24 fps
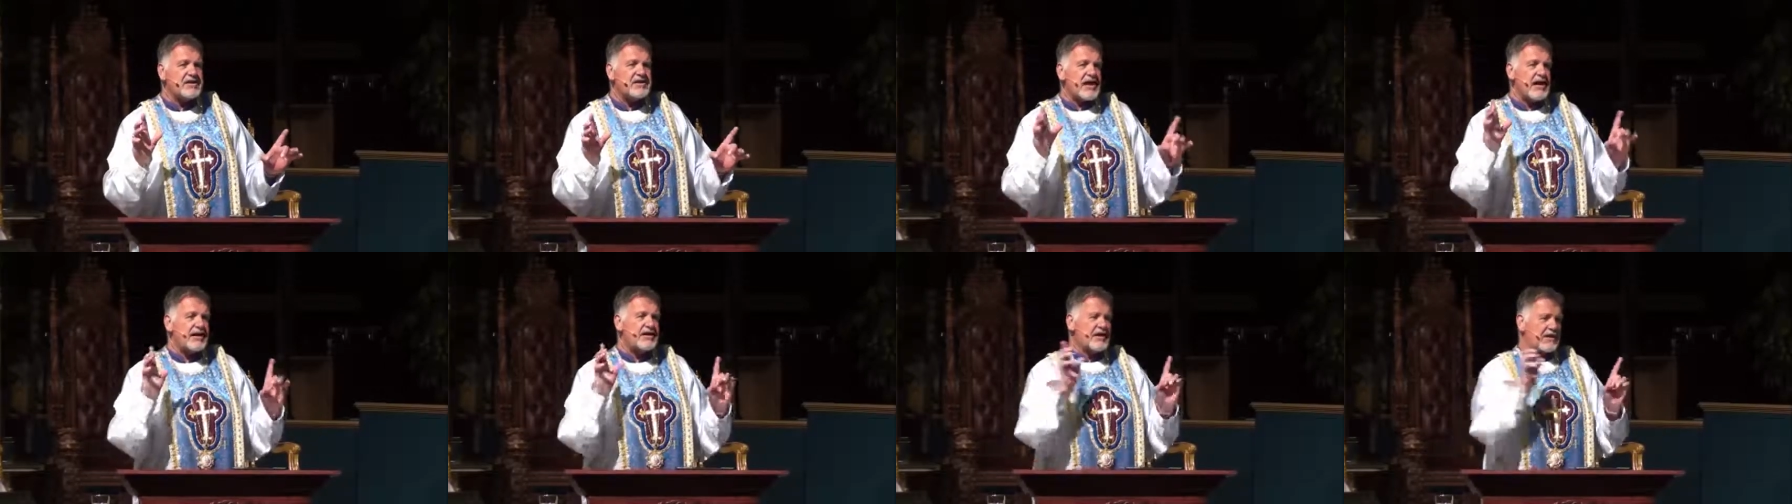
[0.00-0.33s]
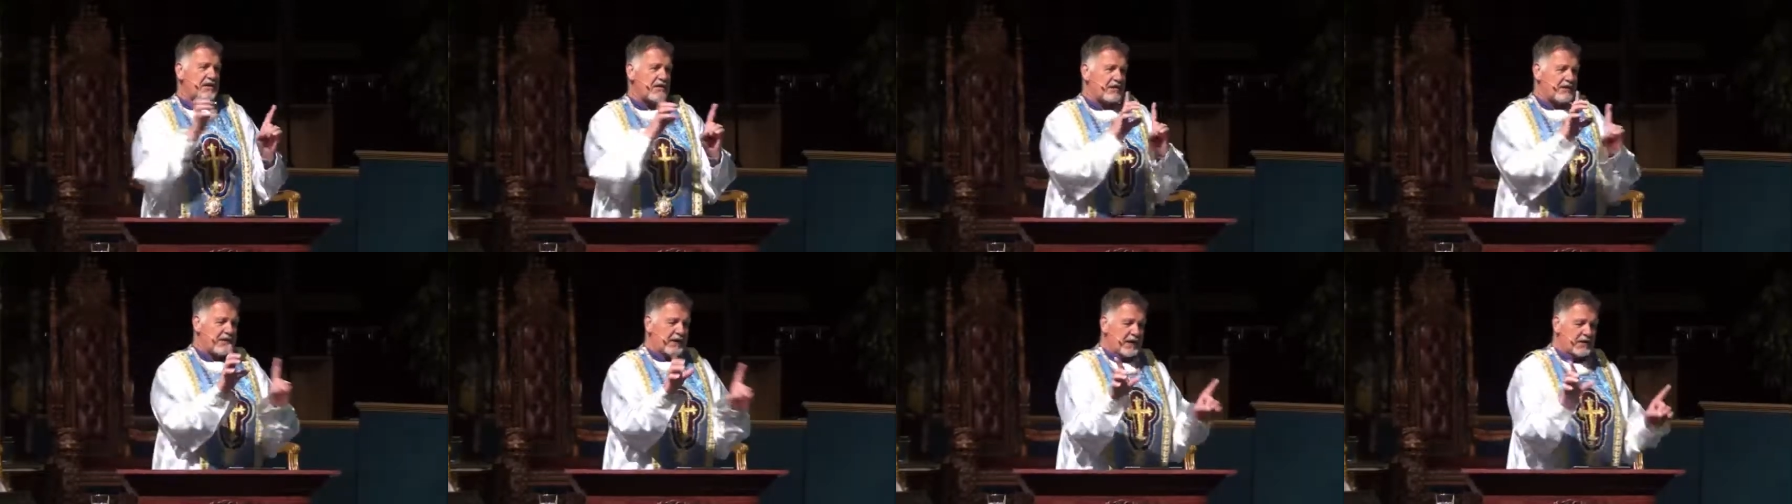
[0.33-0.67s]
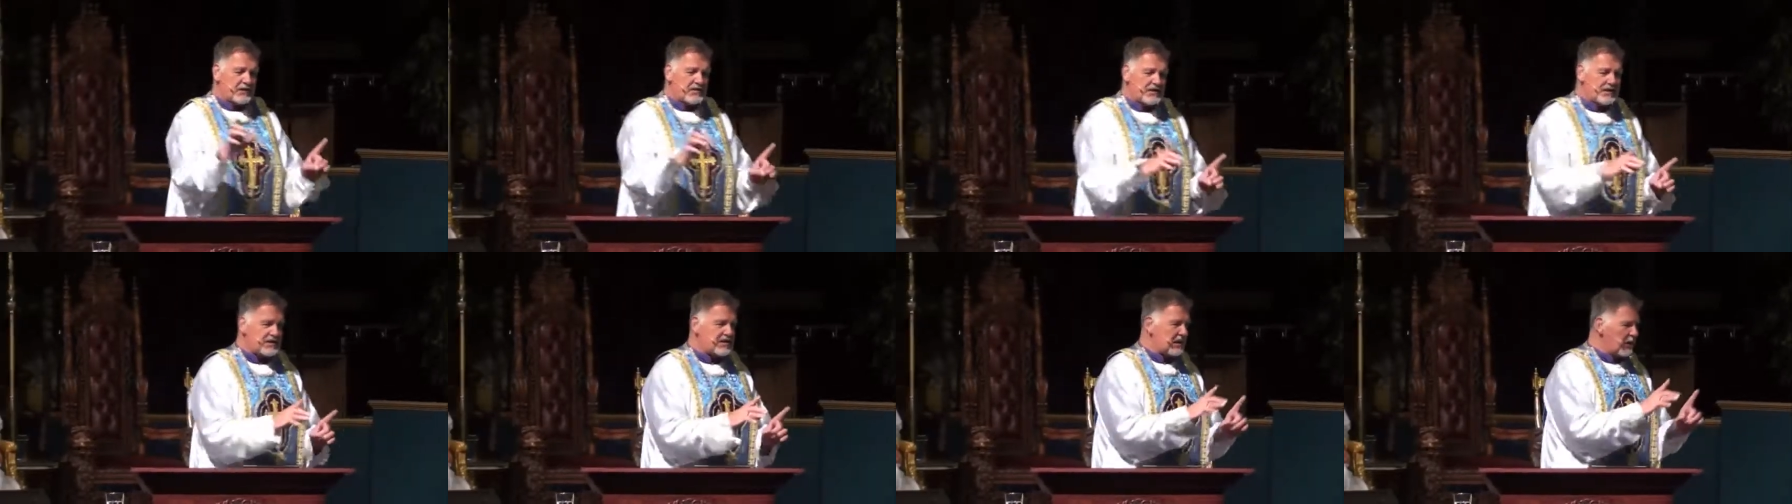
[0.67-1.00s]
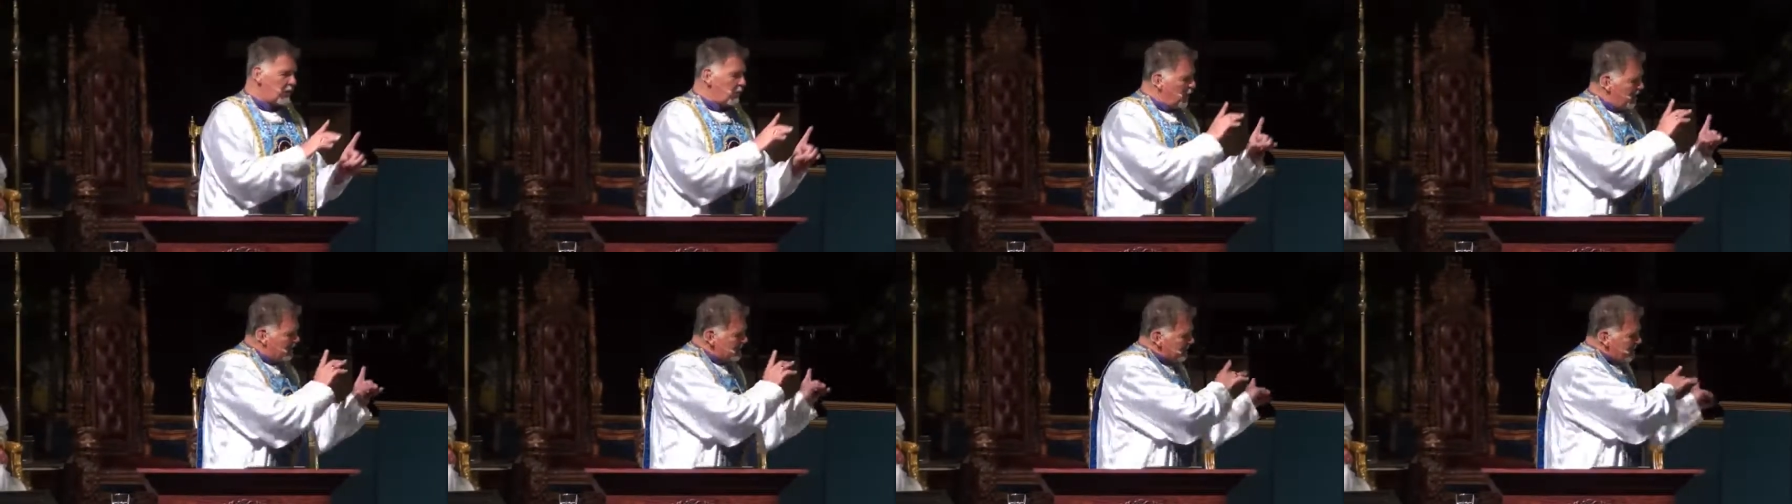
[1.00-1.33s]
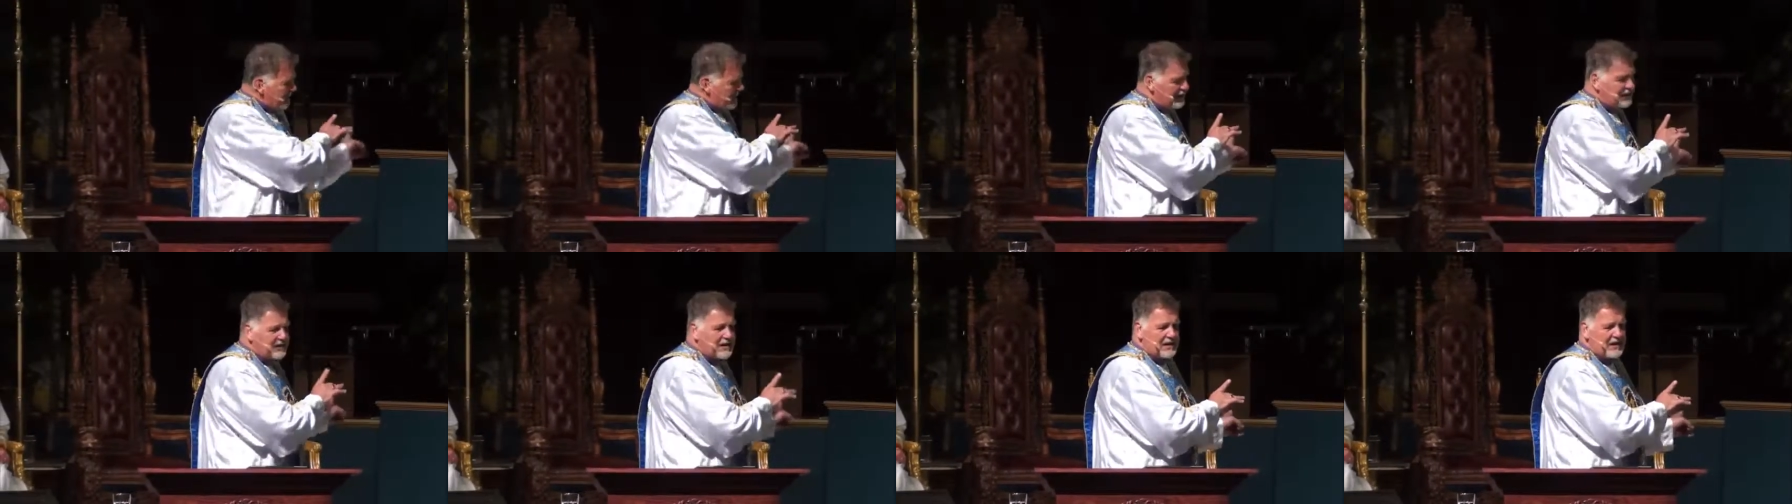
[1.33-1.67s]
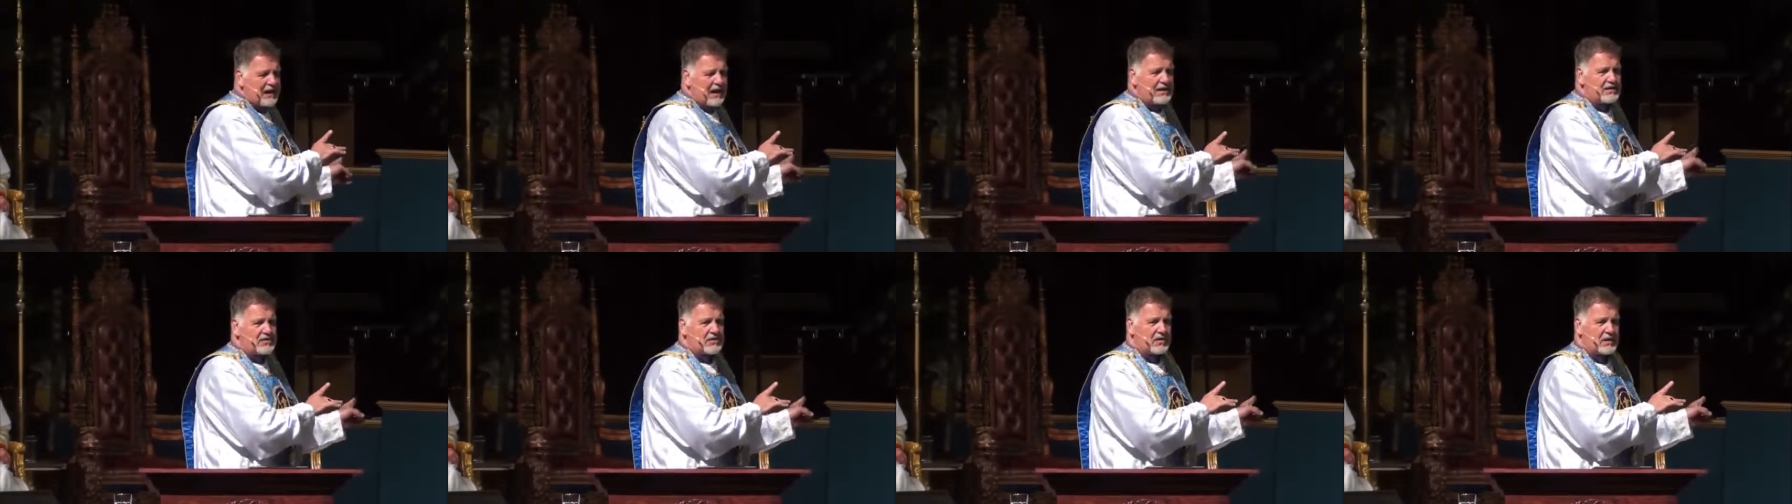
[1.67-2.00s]
said to the Pharisees, and it wasn't in
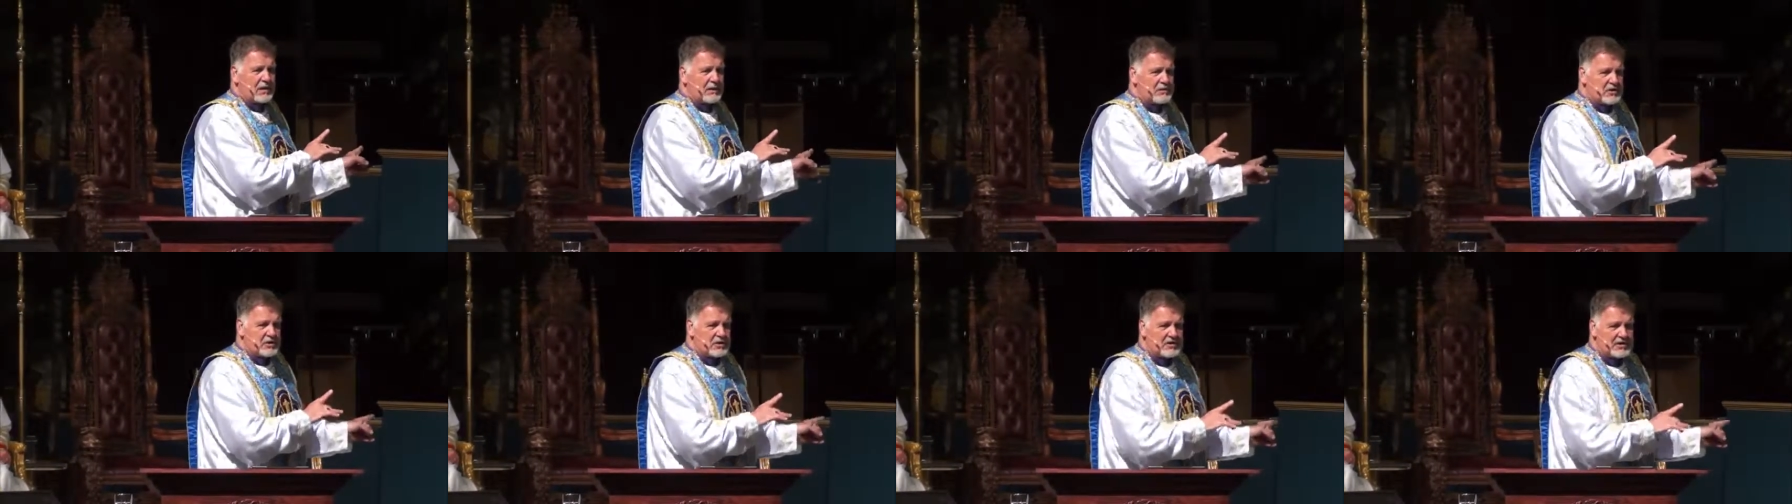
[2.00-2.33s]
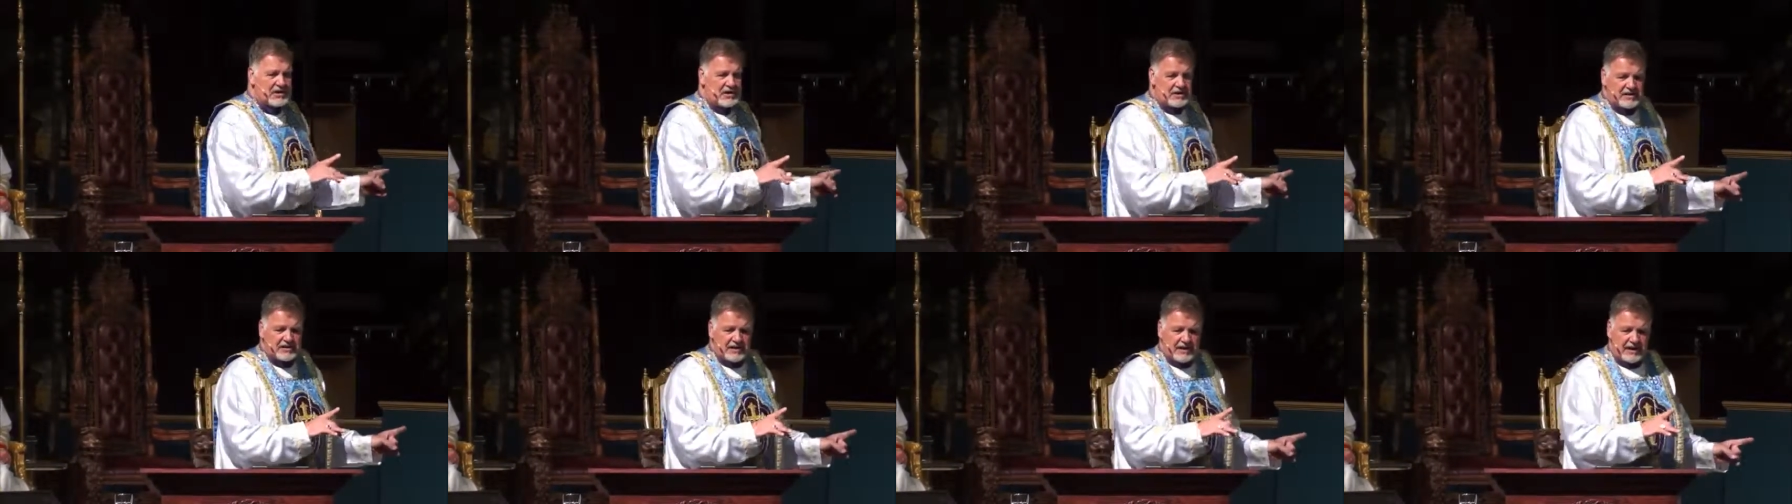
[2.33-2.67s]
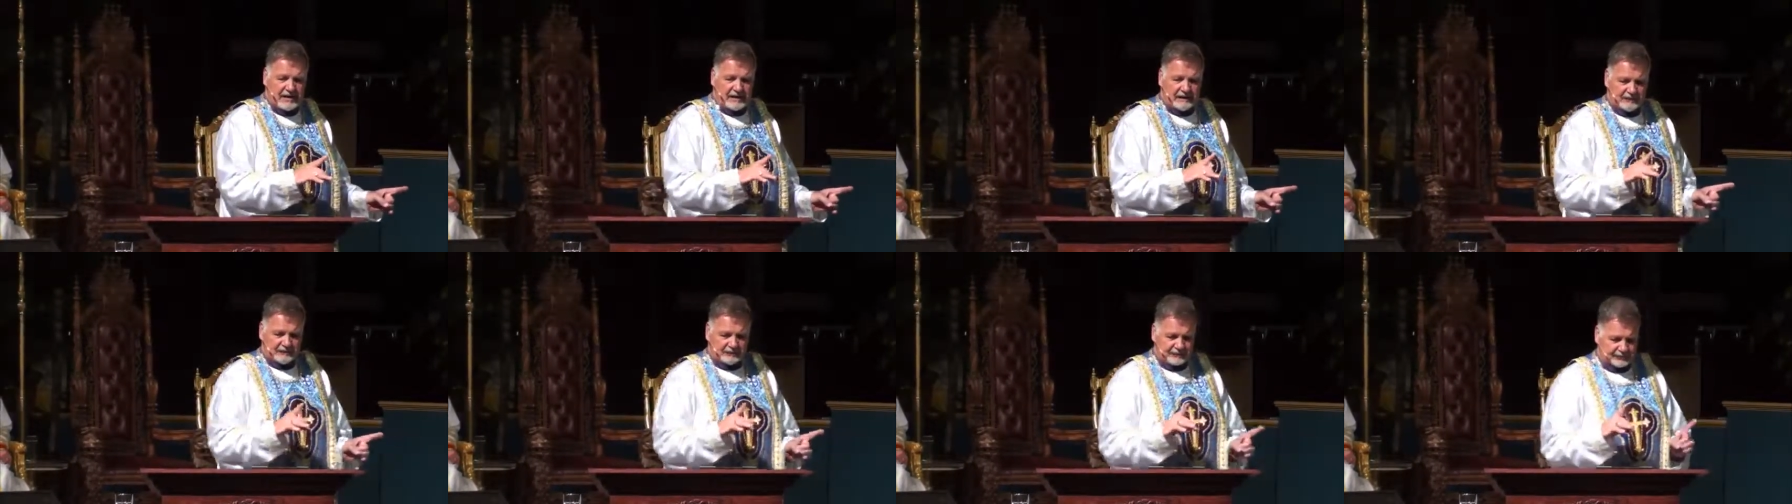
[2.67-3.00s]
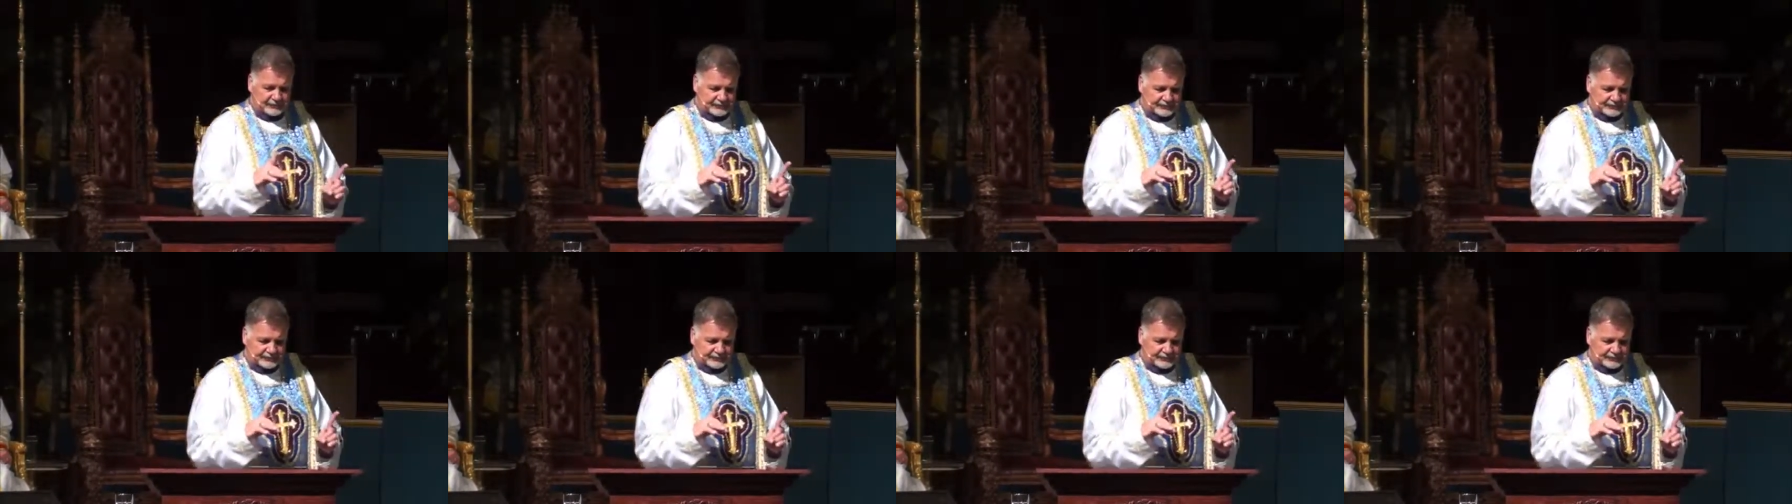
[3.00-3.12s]
today's scriptures, He said,